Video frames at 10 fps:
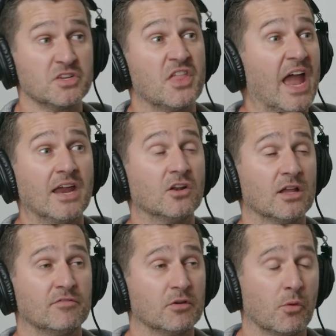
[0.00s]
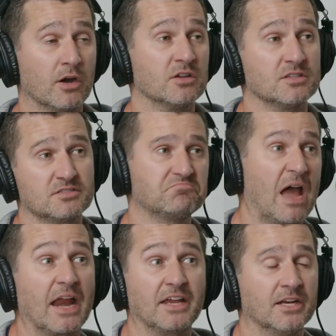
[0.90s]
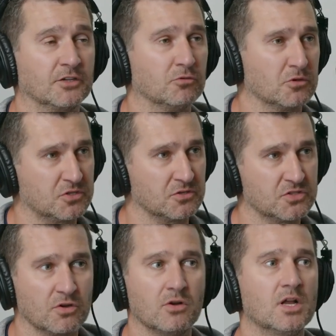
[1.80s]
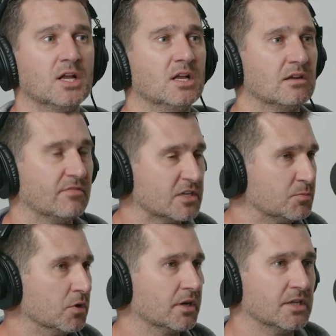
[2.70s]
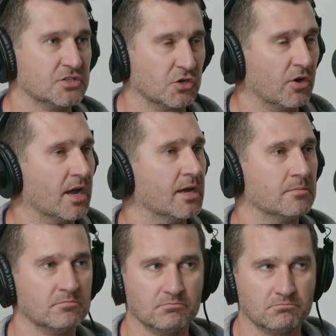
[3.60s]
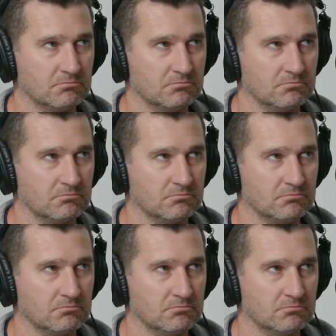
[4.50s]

And the handle everywhere is at Connect Roasters. So Facebook, Instagram,